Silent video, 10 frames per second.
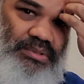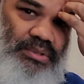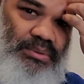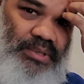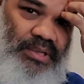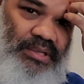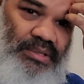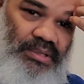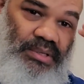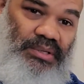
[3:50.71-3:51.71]

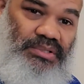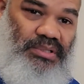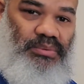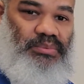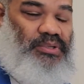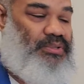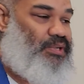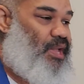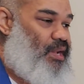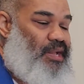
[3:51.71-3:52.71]
Okay, so we're going to
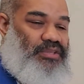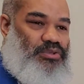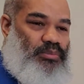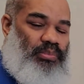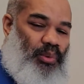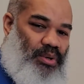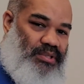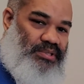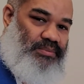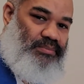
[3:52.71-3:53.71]
knock out 2
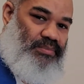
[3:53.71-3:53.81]
points